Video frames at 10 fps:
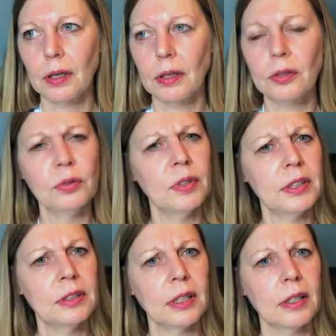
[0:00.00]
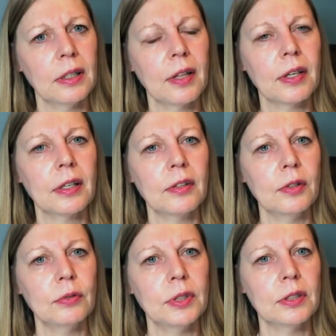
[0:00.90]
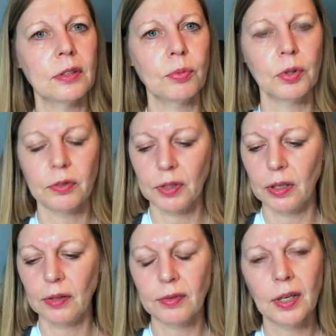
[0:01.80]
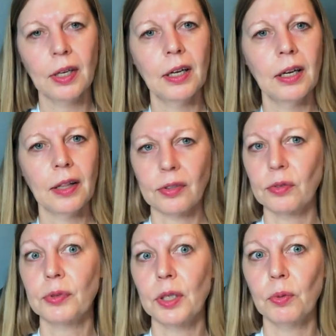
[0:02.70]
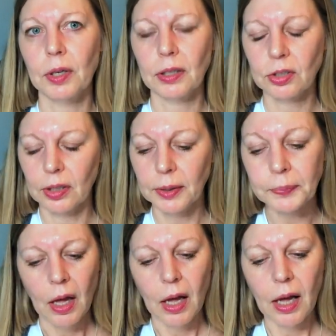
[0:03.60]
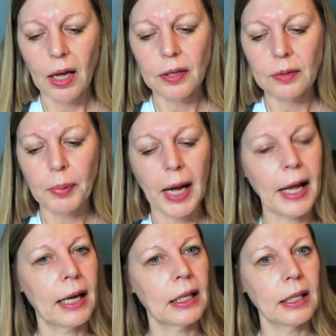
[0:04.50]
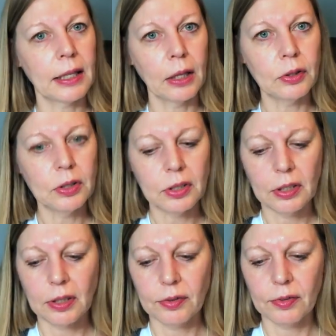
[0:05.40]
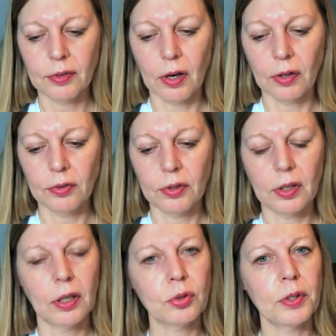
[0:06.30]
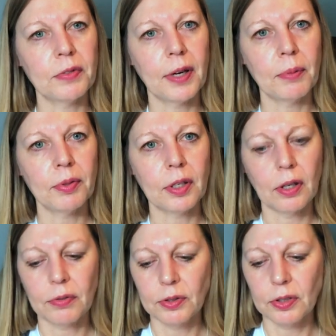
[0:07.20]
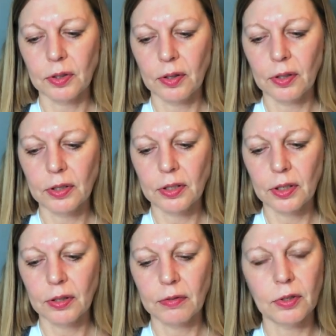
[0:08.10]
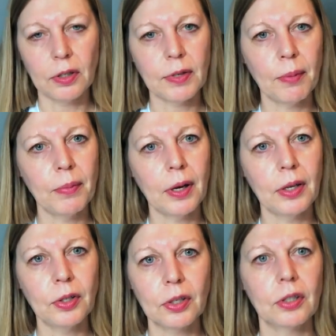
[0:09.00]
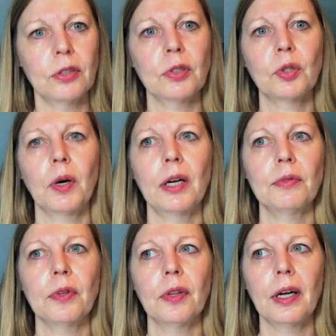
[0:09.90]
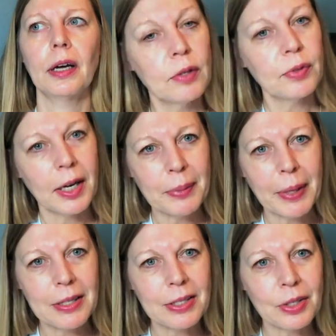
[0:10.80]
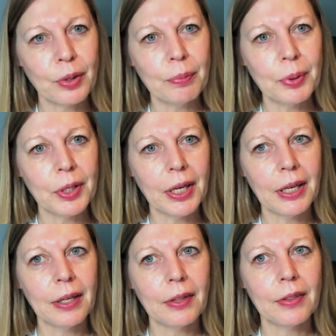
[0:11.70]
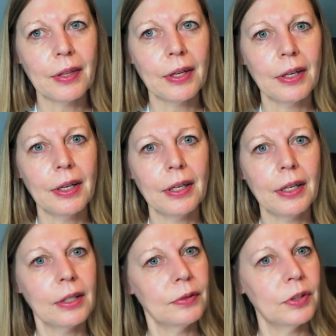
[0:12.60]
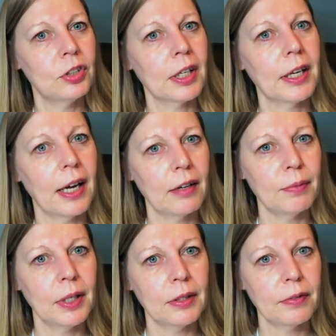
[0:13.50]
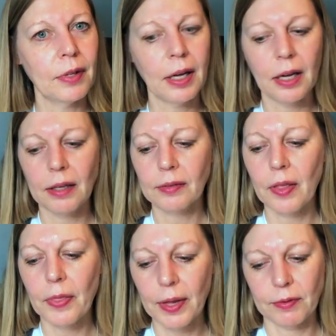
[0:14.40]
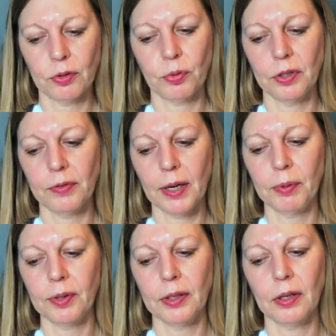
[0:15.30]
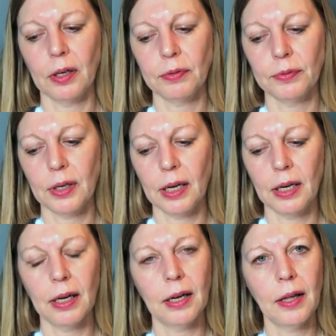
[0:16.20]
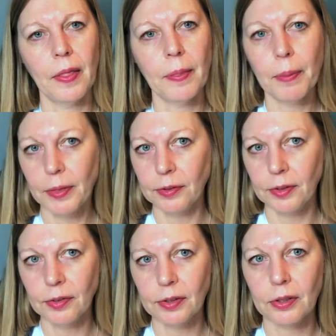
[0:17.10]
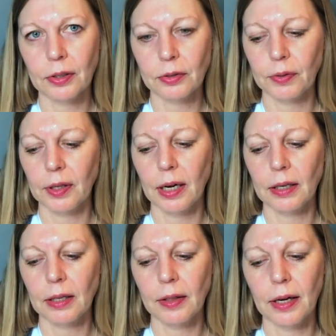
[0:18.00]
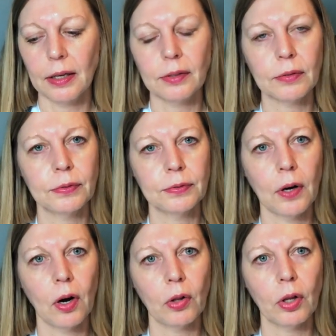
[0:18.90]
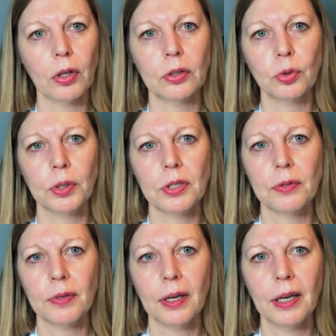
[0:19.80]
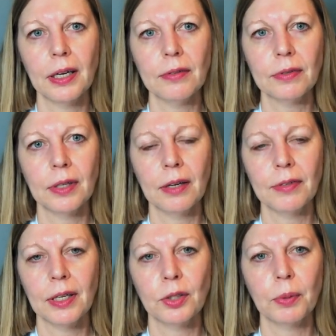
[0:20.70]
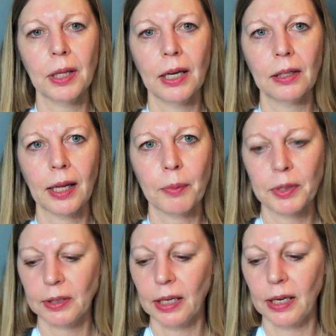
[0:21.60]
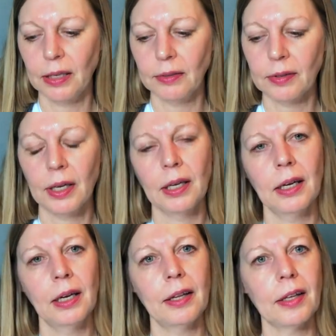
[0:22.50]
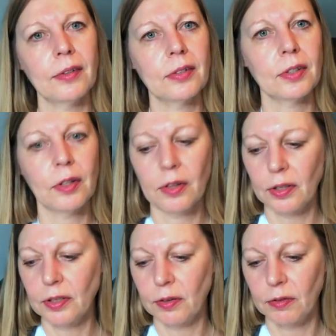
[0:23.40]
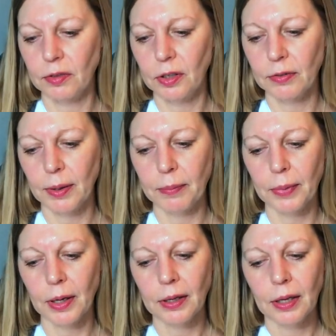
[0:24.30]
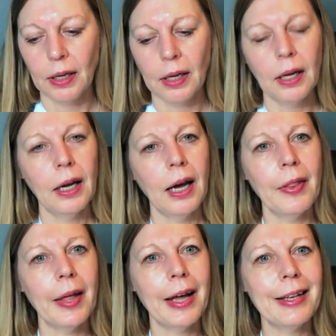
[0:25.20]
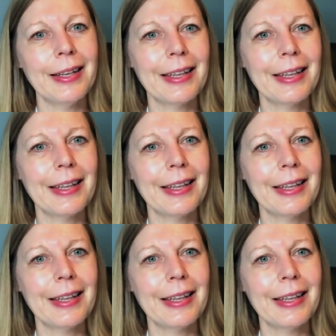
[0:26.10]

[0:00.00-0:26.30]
Uvita. I think Uvita's one of hers. That's a free one, actually. And By Hand London has also got 25% off until the 30th of November. No code required for that. Friday Pattern Company, the Ilford jacket I've made of theirs, they've got 25% off. And there is a code for that, and that is Fall25, F-A-L-L, capitalised. And that's until the 30th of November. And then